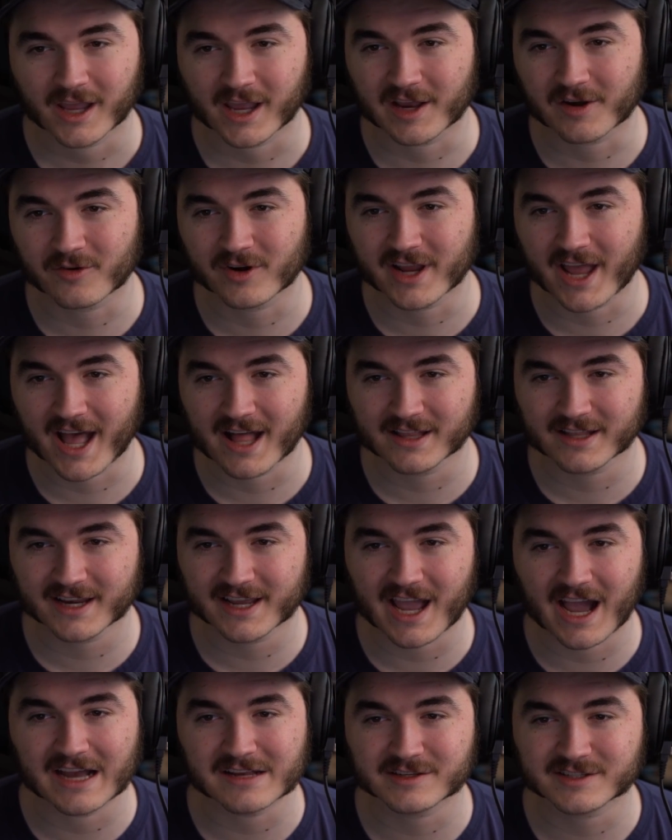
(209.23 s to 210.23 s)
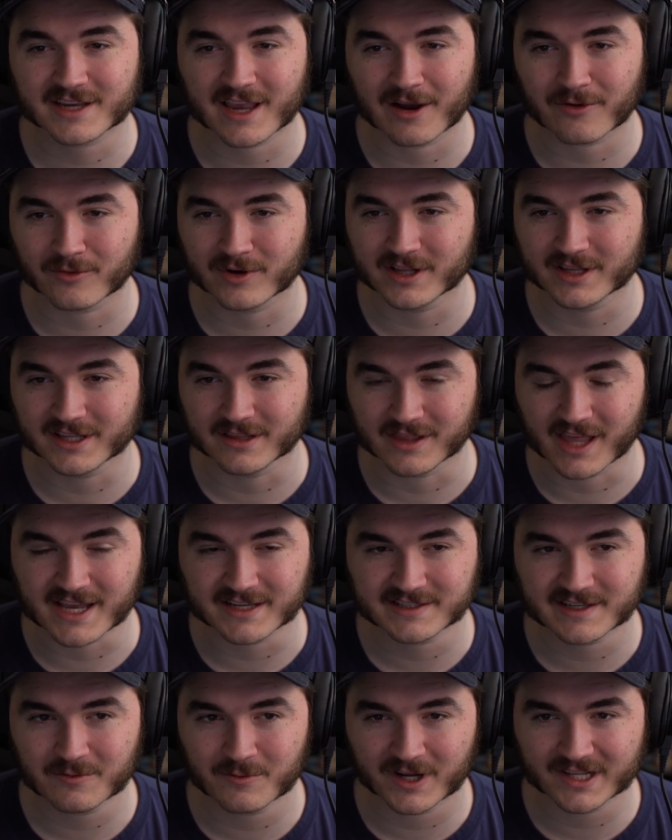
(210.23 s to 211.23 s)
reality, I just got really
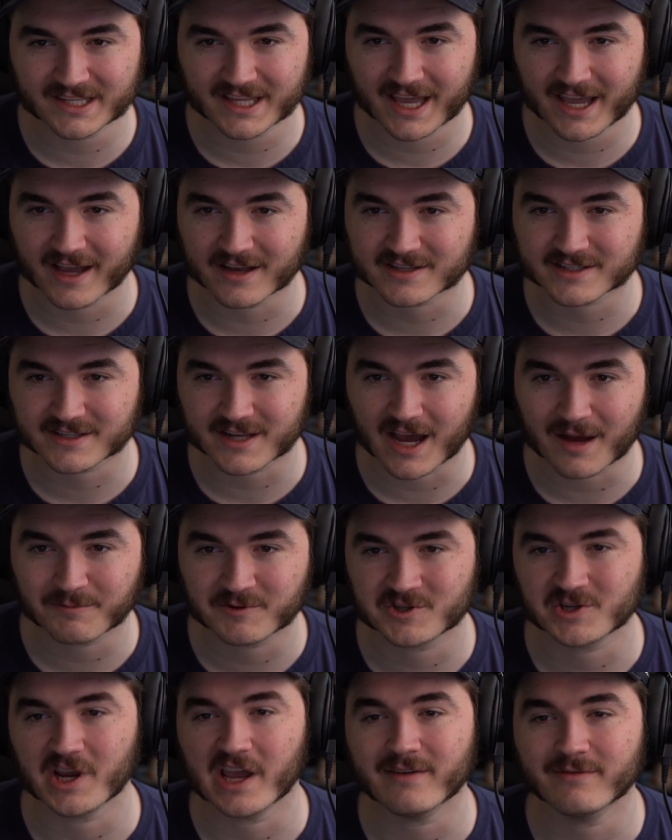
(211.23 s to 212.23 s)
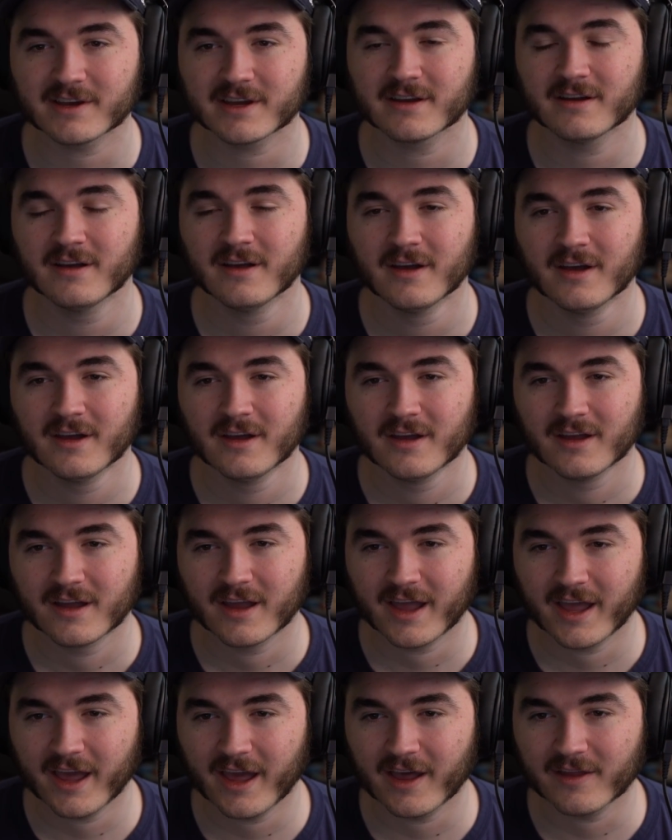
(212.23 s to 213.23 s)
lazy one day. I stopped shaving,
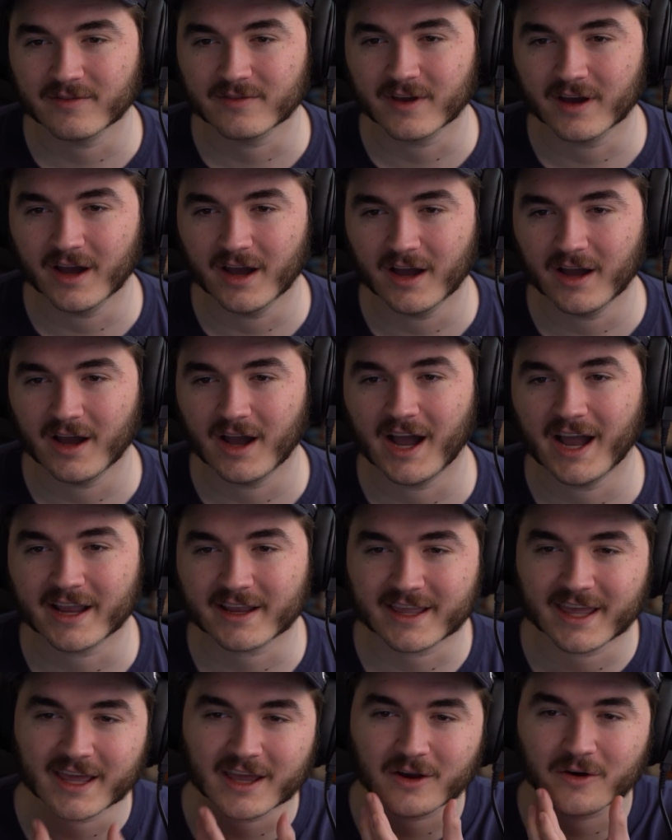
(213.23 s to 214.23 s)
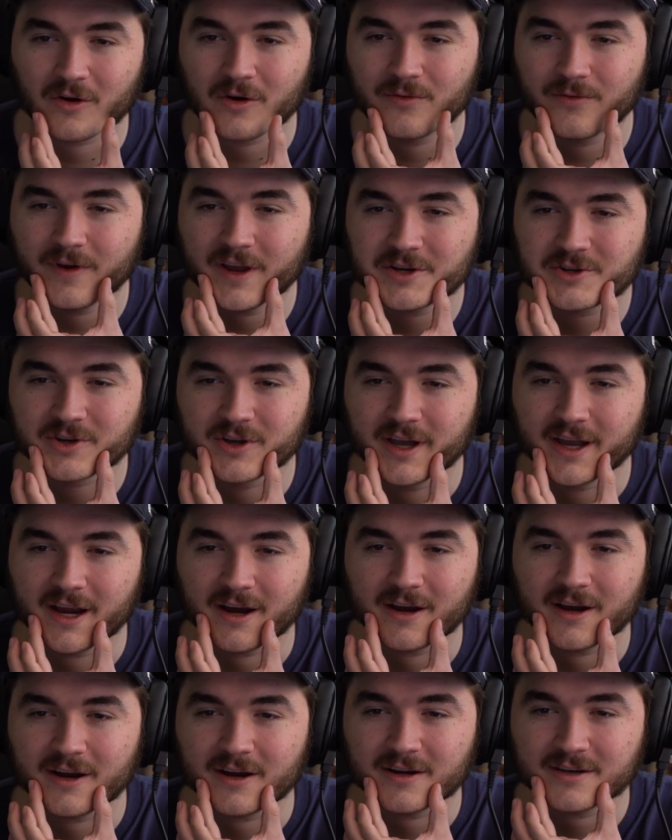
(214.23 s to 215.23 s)
and I can't grow facial hair
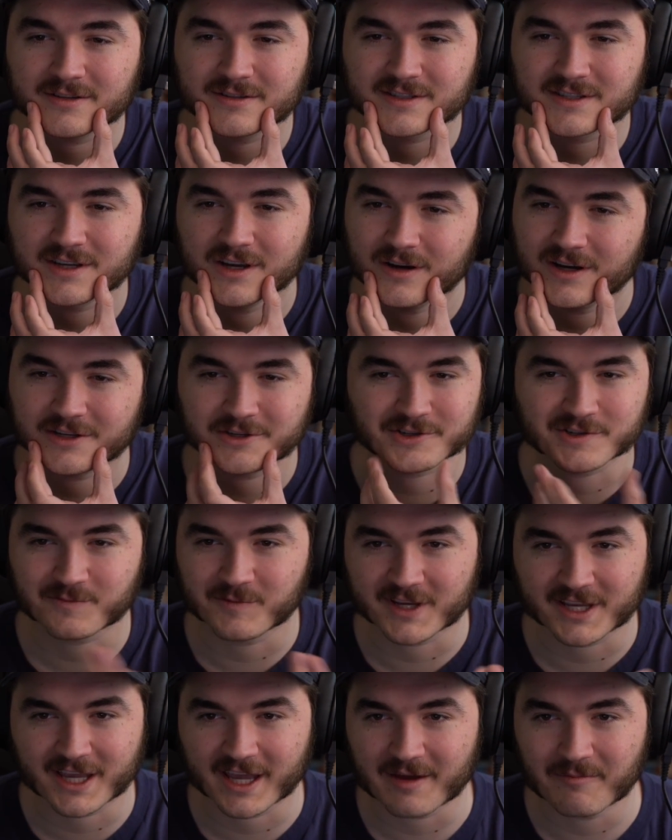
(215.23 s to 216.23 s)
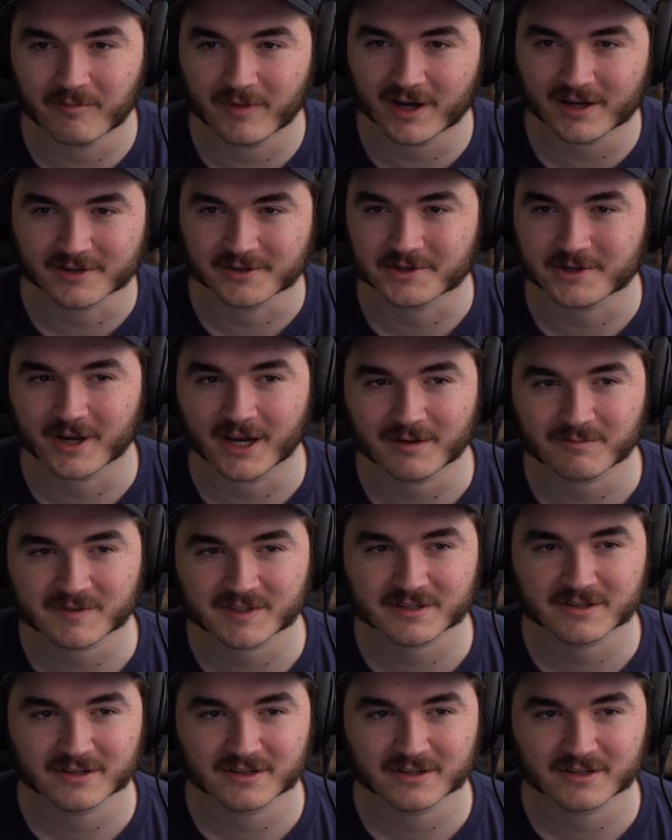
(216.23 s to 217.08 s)
here. So it just became mutton chops.